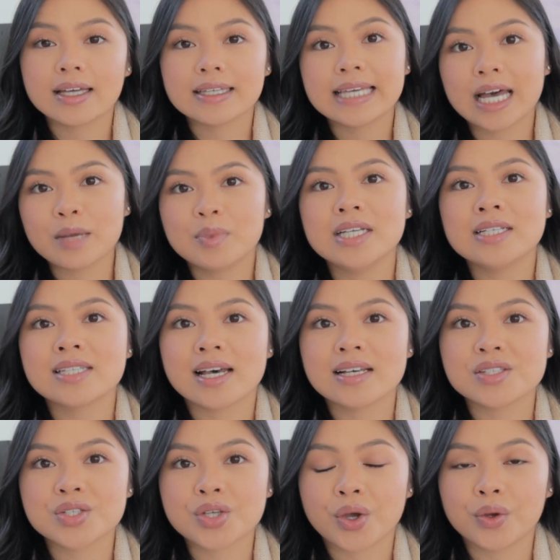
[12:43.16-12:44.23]
Gabby
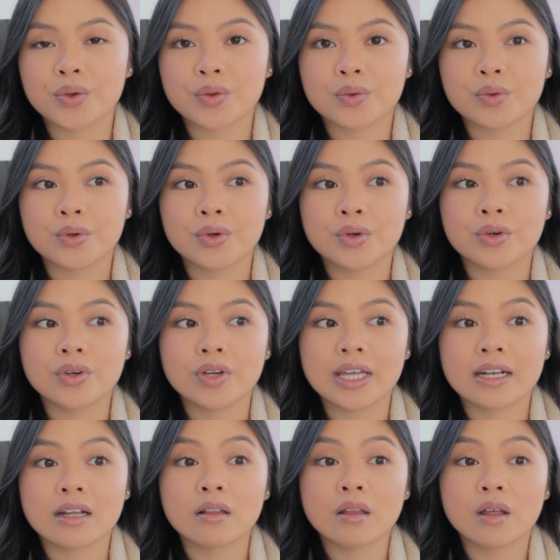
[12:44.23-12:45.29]
does go through
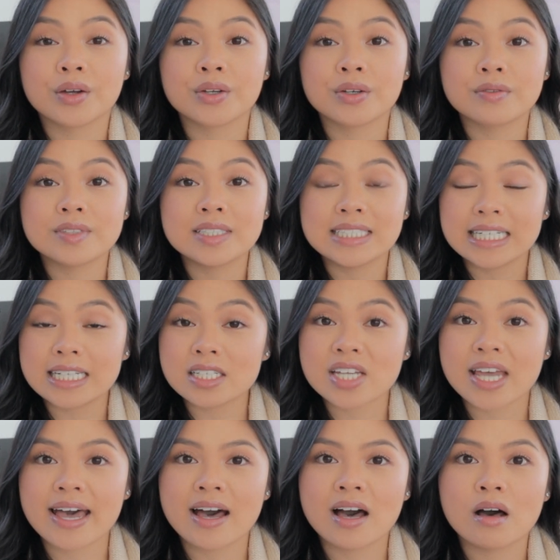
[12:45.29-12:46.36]
in a lot of
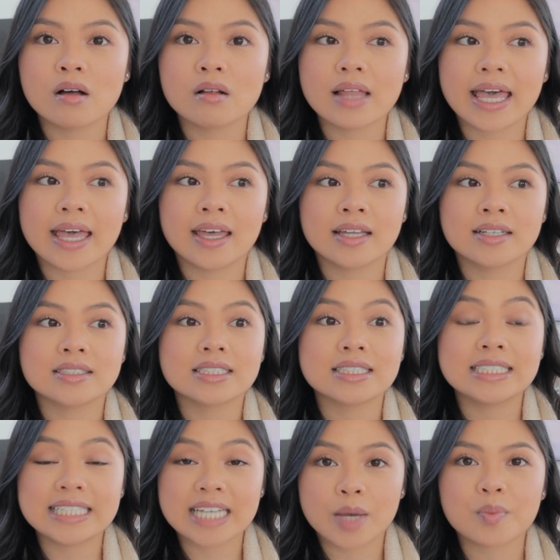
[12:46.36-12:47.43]
detail and
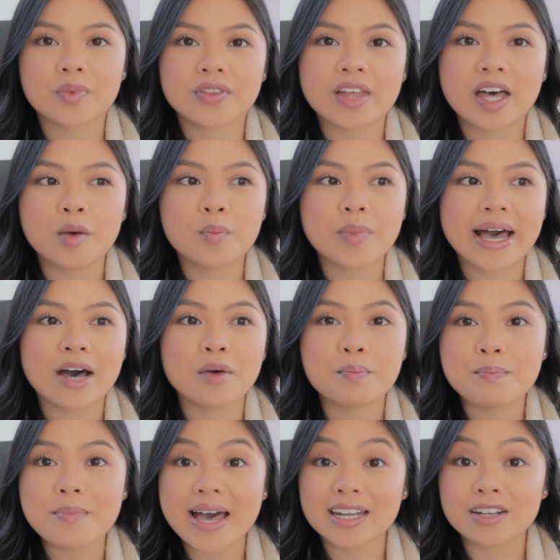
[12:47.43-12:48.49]
depth about
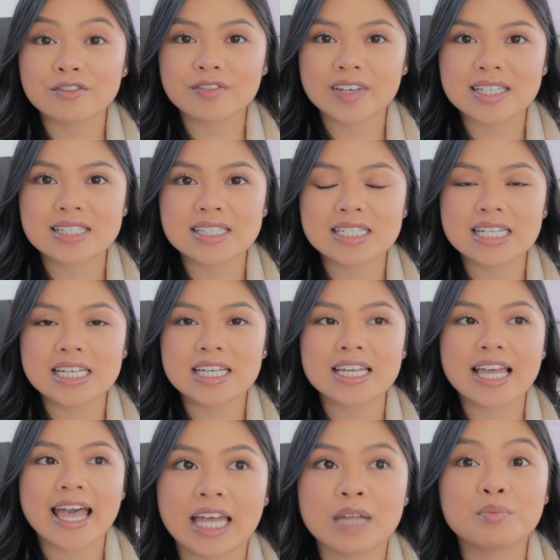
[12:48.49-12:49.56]

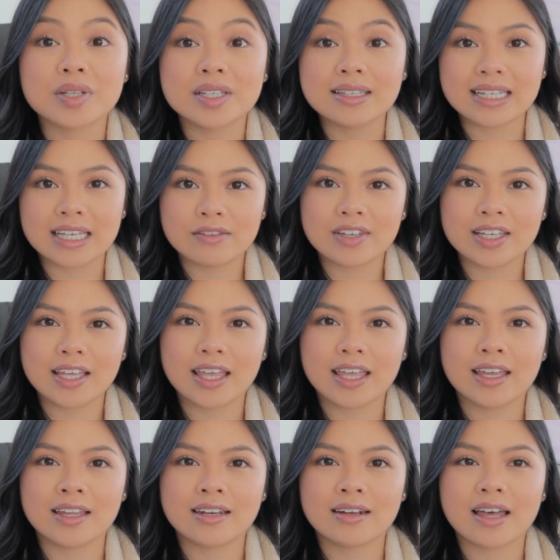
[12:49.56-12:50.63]
manifesting and believing
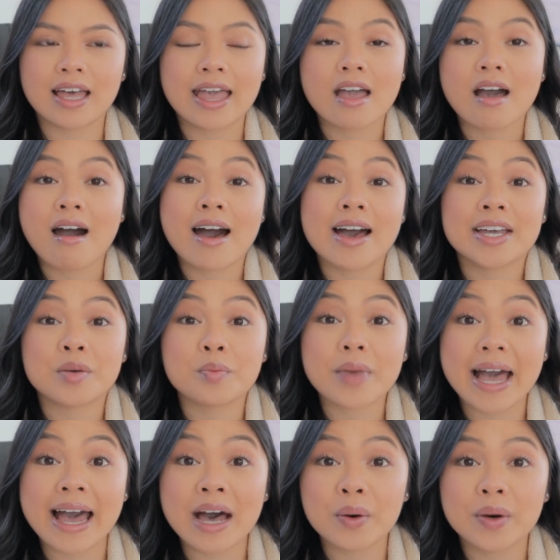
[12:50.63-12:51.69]
in a higher
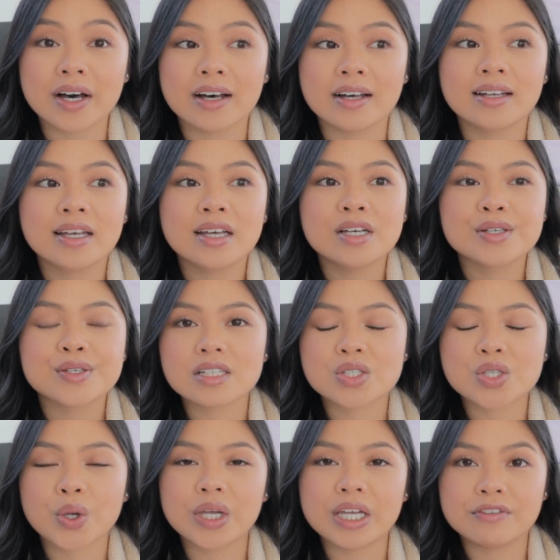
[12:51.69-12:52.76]
power.
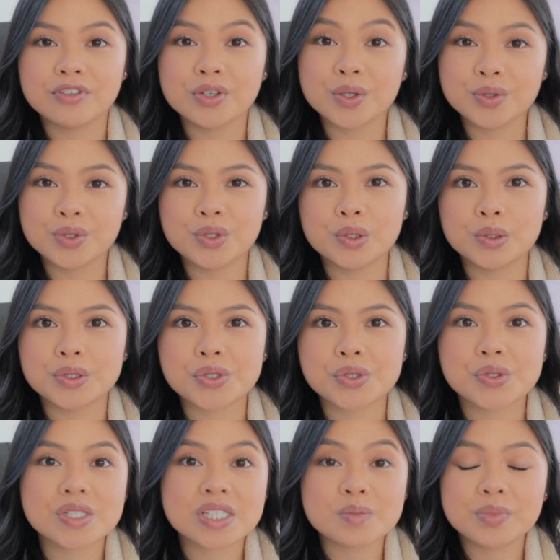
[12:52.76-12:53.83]
So if you're new
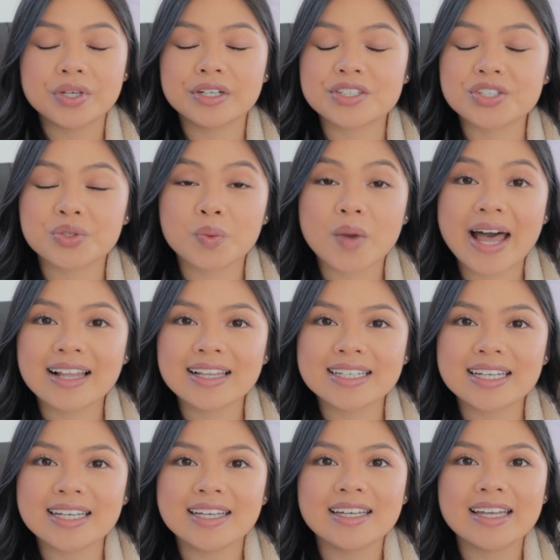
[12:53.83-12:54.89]
to
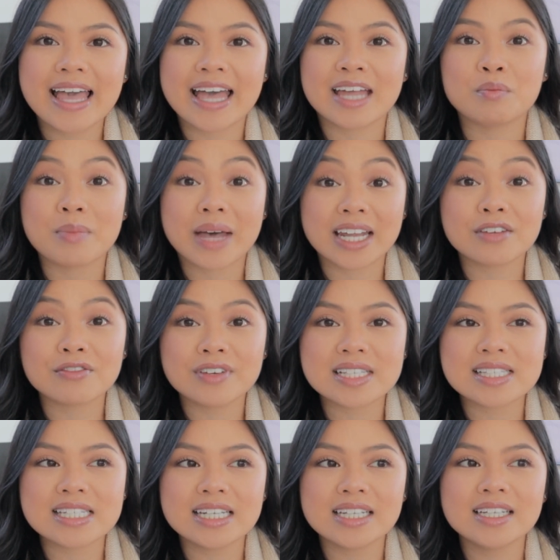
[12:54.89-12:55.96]
spirituality and
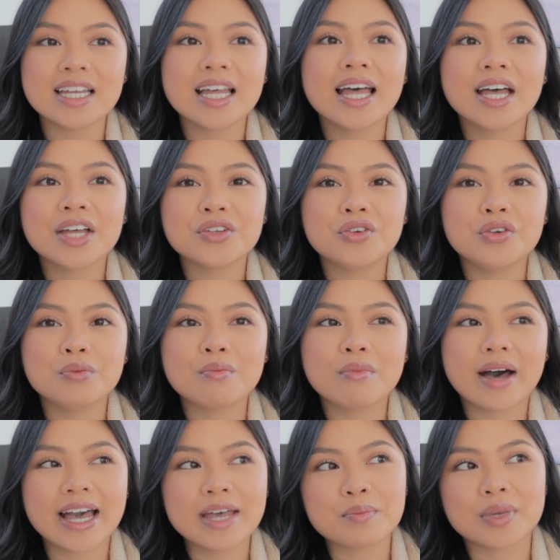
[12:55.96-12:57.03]
manifesting, you
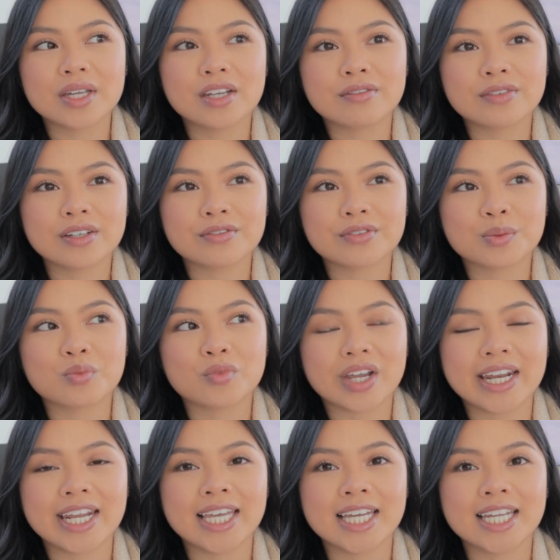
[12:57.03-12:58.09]
might benefit from
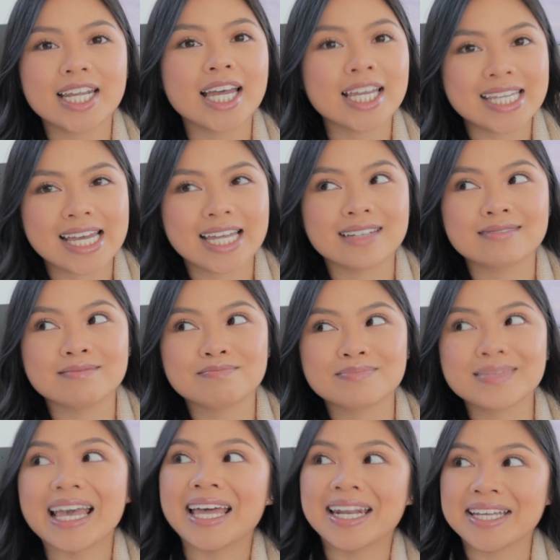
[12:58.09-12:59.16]
reading it again
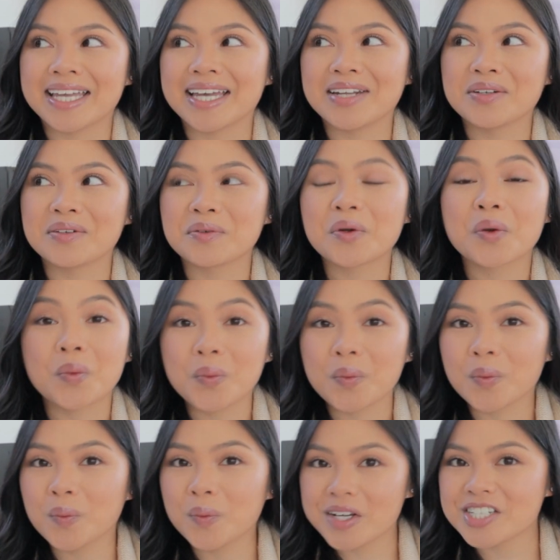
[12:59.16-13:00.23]
and again,
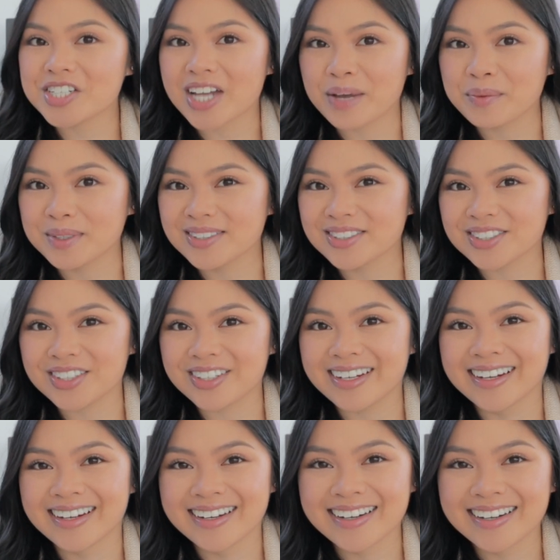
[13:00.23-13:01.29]
which I will do.
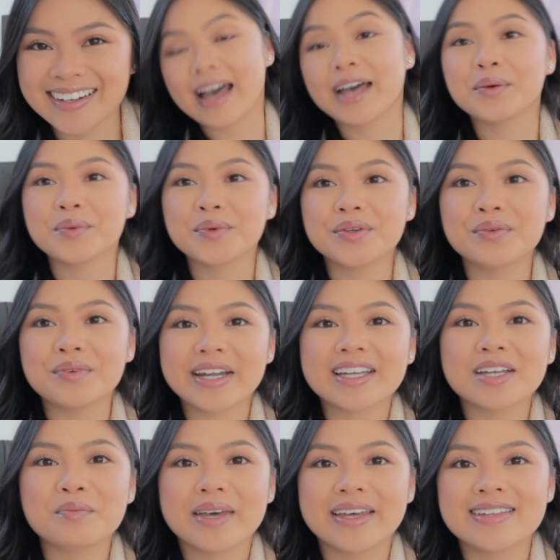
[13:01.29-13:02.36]
I would
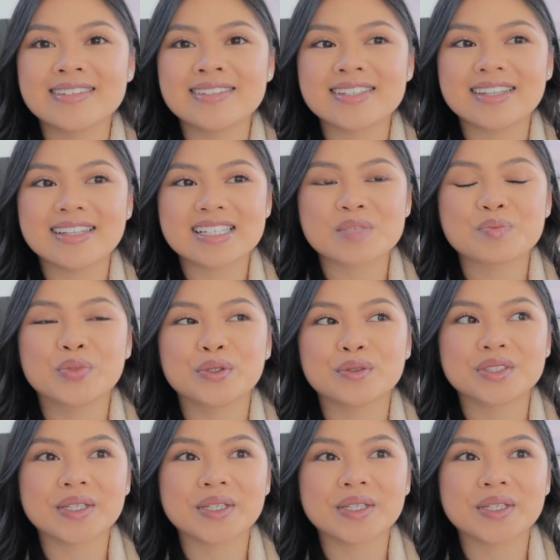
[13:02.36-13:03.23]
recommend this book